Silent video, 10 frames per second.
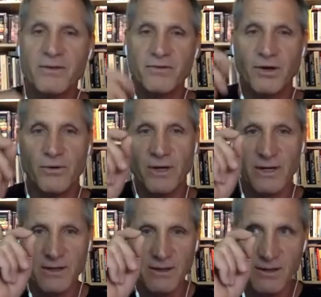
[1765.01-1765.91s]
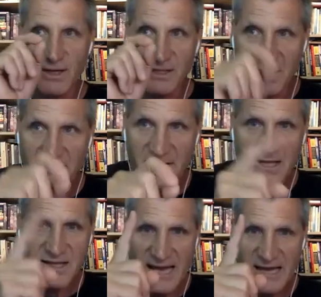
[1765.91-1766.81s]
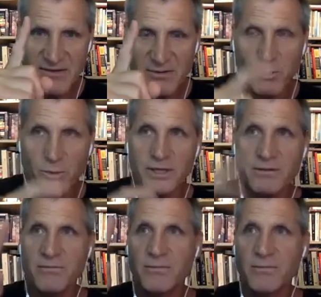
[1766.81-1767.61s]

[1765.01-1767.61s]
So identify the task, number 1.